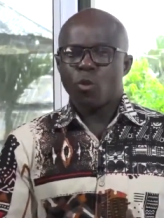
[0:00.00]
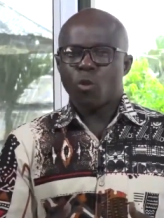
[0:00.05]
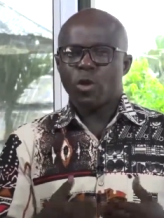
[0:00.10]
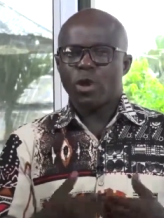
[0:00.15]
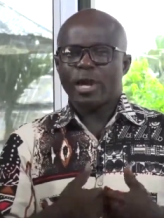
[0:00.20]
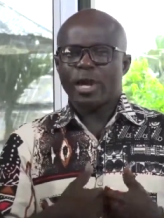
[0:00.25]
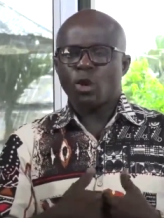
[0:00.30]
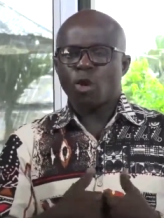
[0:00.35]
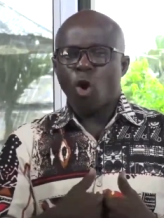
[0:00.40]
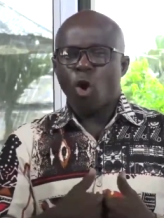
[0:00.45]

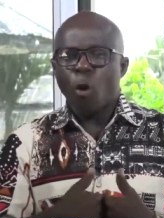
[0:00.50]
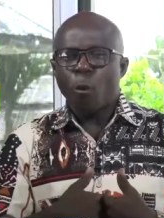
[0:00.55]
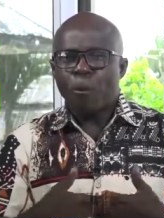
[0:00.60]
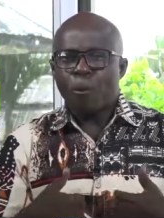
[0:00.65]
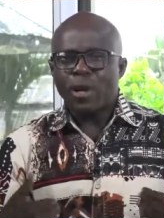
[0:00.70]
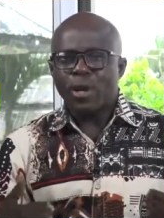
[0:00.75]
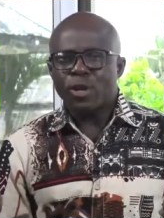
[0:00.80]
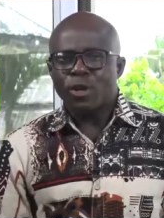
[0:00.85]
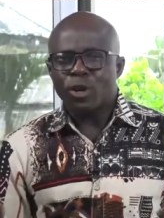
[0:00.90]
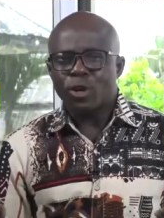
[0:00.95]
We can
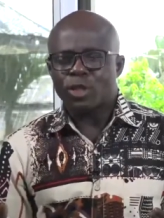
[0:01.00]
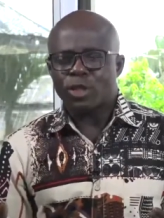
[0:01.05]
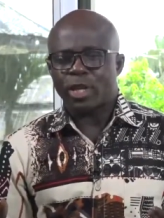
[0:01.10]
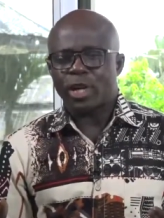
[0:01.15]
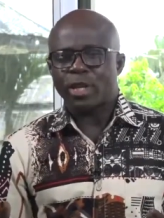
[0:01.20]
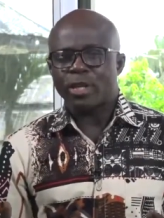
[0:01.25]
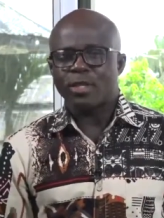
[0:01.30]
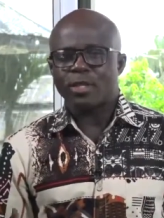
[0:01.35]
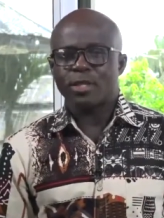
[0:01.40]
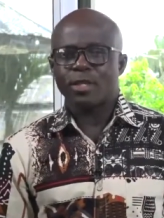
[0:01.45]
open your
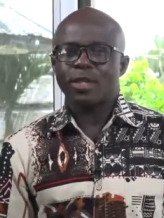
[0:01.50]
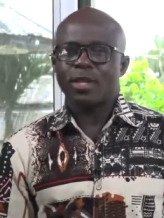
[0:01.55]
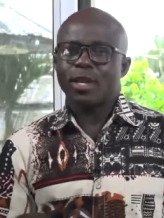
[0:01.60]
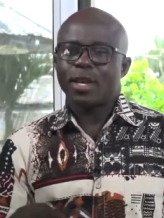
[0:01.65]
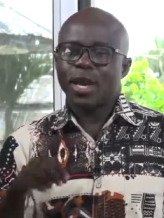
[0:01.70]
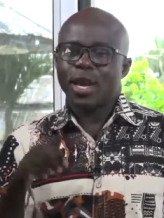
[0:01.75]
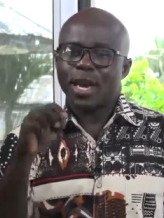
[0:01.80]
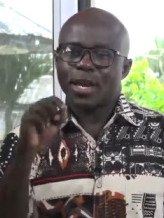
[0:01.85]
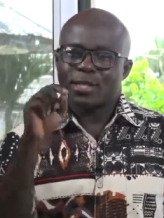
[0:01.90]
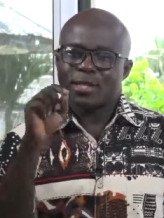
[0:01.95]
chest
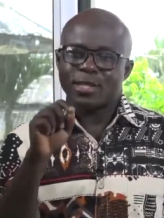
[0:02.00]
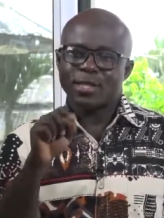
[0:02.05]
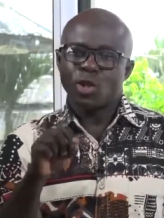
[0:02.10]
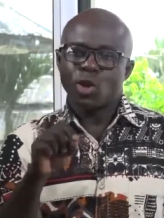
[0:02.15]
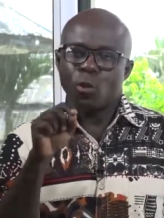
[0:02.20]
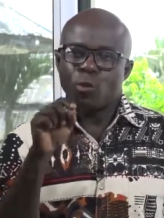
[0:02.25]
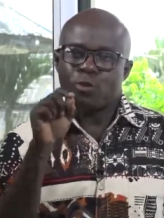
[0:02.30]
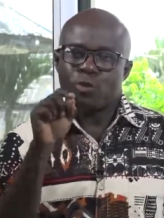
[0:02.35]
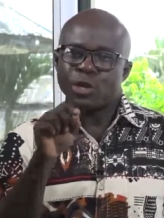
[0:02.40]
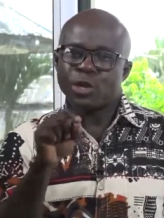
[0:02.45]
and
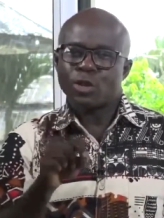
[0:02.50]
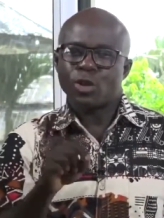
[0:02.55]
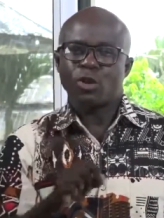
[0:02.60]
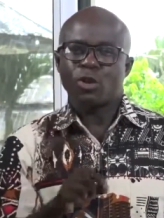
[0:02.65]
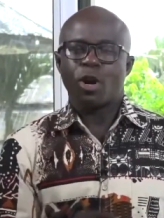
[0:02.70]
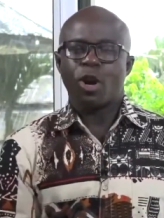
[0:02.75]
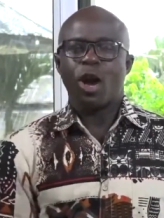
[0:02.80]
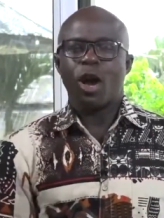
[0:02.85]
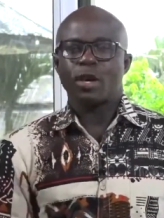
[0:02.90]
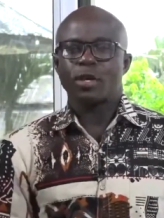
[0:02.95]
still operate on
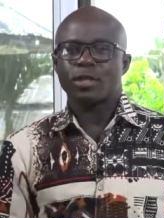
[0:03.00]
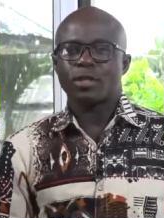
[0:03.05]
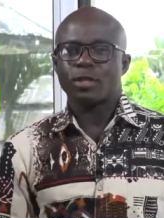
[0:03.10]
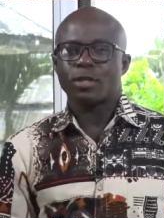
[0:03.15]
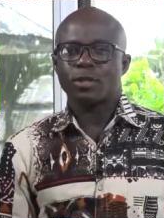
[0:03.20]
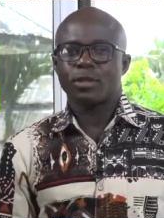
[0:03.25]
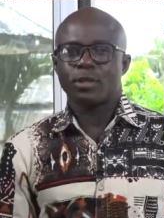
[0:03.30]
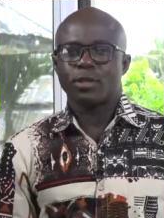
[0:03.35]
your heart.